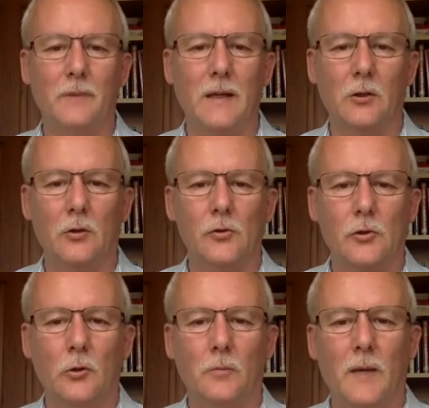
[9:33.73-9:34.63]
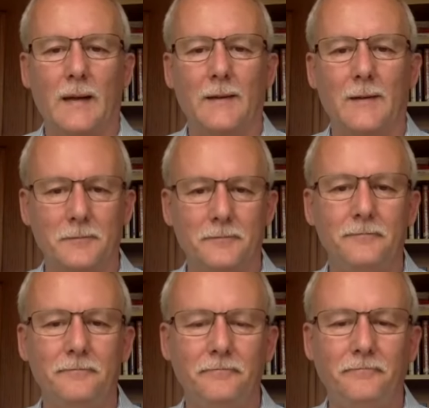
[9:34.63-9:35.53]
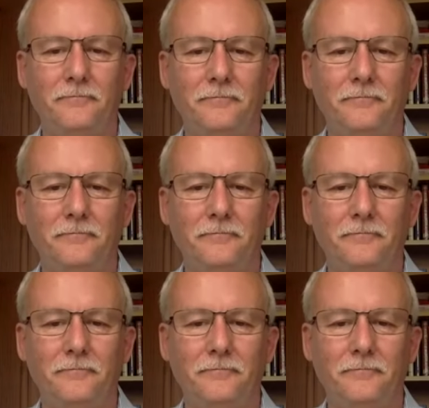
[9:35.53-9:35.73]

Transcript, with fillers: get control back. I wouldn't